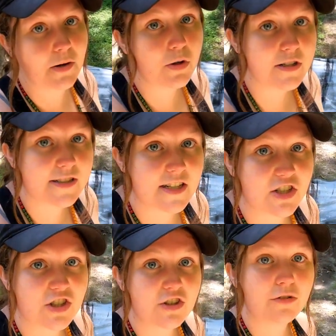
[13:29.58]

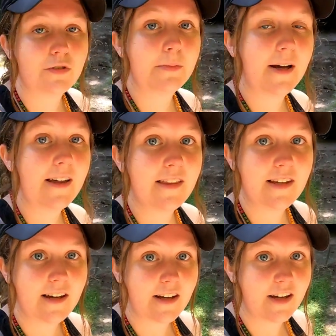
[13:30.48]
workstation over by
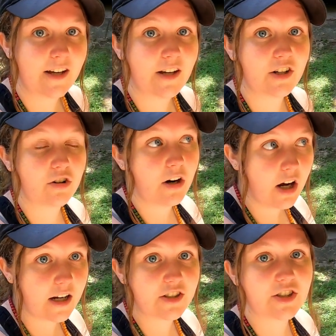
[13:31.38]
the
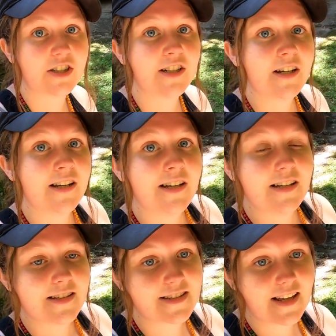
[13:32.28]
garage
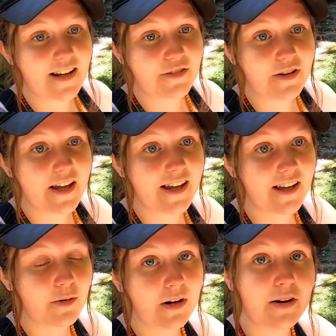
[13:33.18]
instead of
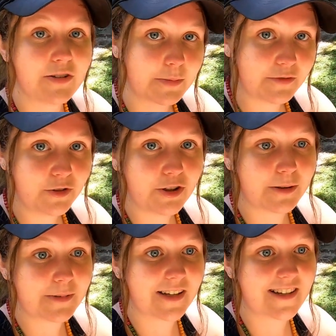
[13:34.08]
where I was
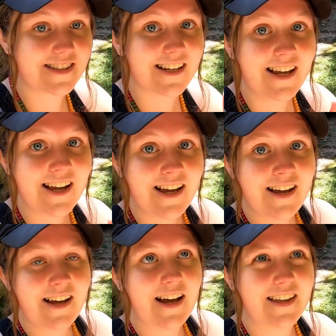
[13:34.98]
before, because
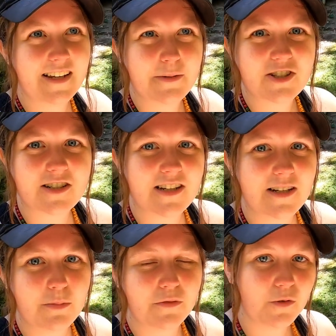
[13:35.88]
I think I mentioned
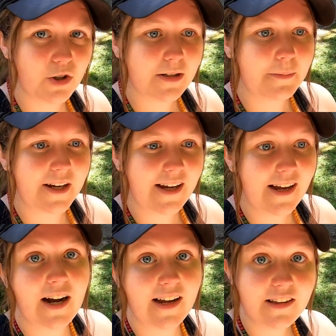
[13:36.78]
it before,
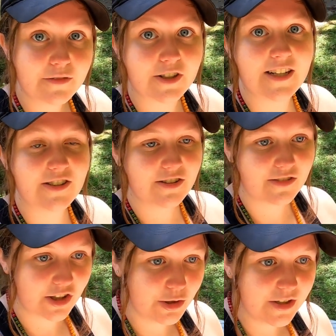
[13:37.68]
but I live on a dirt
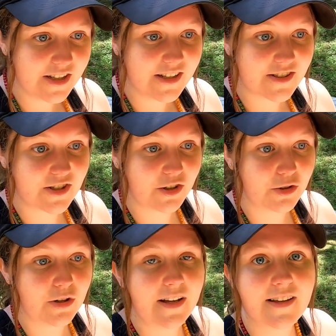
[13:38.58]
road,
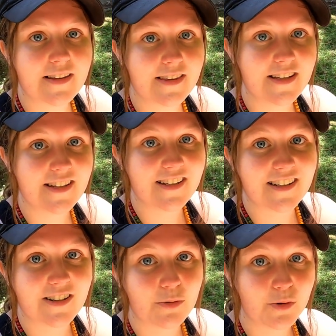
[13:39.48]
so the
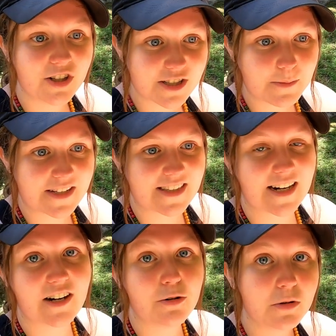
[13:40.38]
workspace
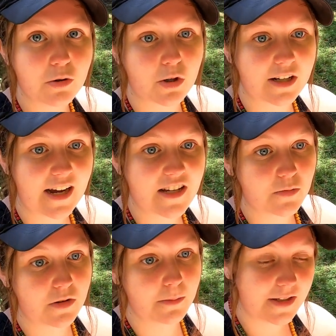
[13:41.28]
that I normally work at
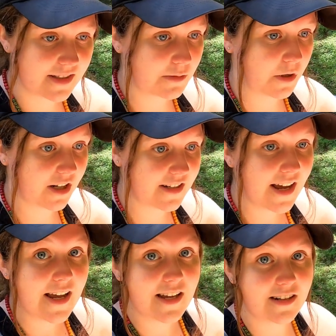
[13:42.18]
is where the bus is parked,
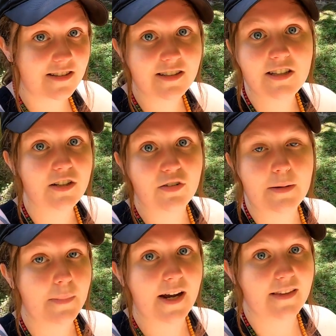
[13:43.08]
and it's literally
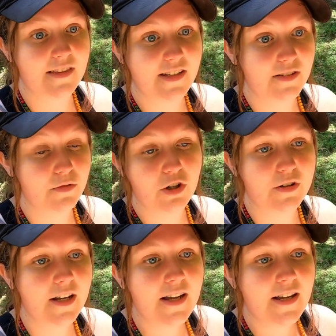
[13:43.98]
right by the
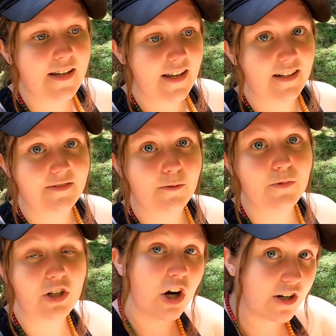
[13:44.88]
road. And
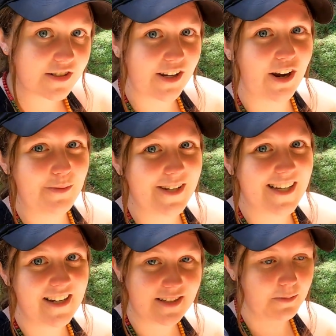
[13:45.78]
when cars come, it
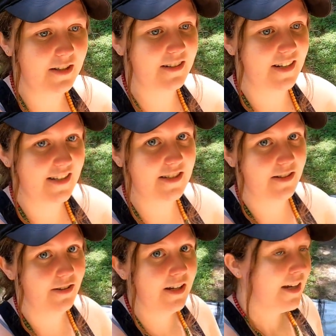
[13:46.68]
kicks up a lot of dust,
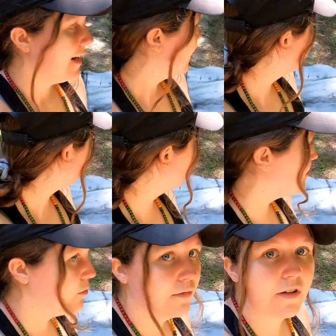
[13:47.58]
so I decided
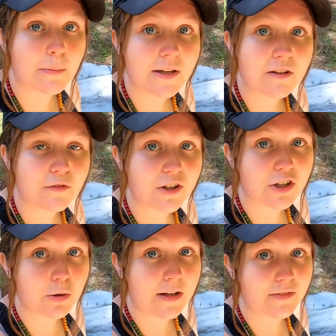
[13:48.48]
to move a bit
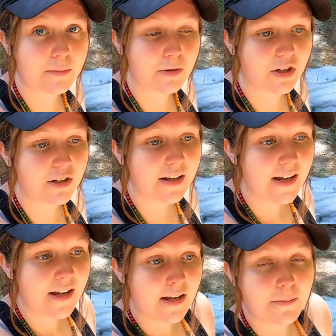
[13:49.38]
further away from the road,
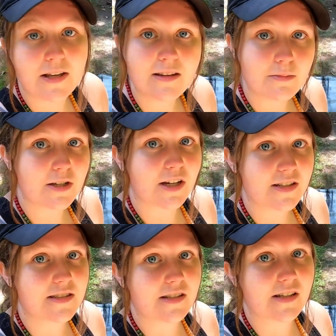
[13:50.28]
mainly
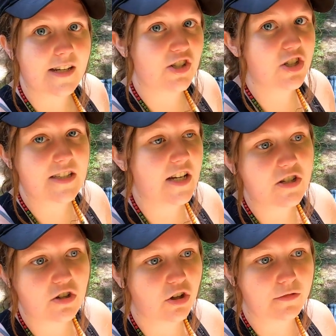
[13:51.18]
because it just
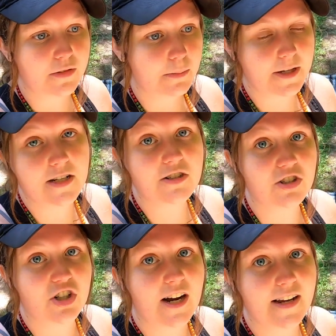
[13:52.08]
takes so long for the paint
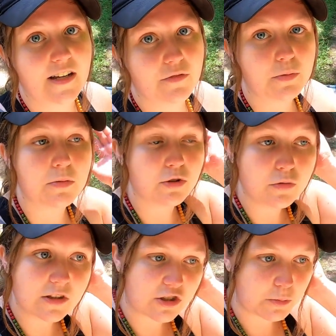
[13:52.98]
to dry. If we were
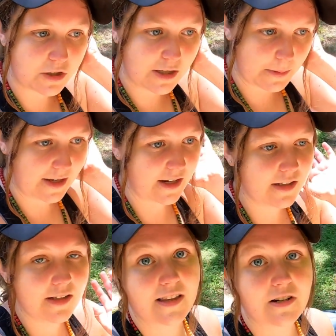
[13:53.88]
doing the spray
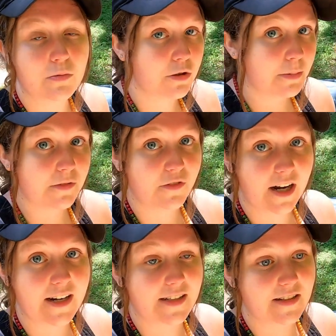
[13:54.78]
paint, then it would have been
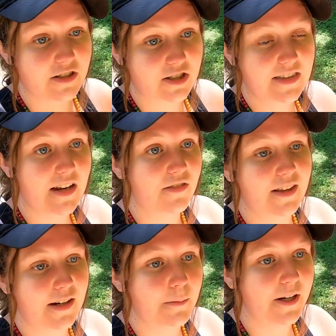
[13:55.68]
fine to just stay over
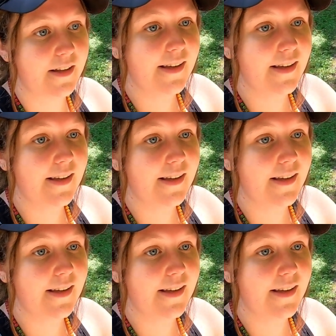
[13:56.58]
there, but